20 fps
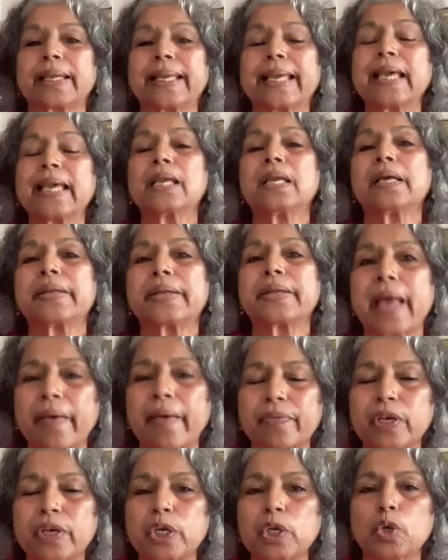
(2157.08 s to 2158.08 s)
kill
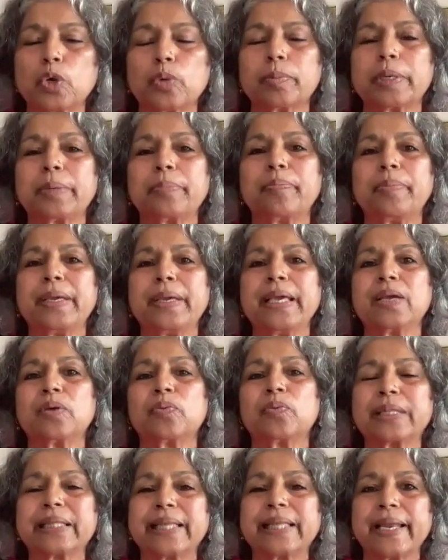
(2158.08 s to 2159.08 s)
another human being
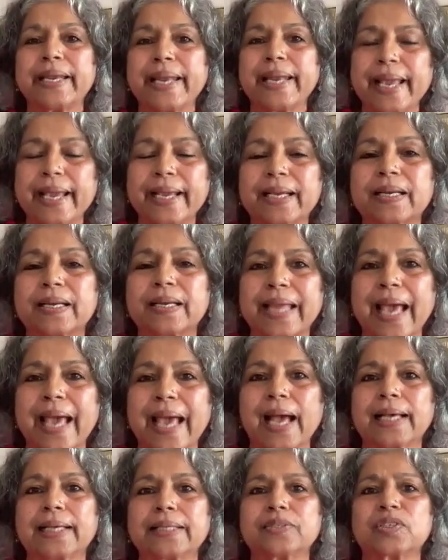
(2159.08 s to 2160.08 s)
with their naked
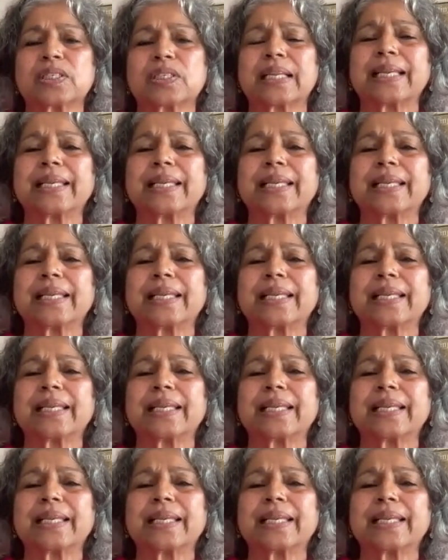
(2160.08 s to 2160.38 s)
hands,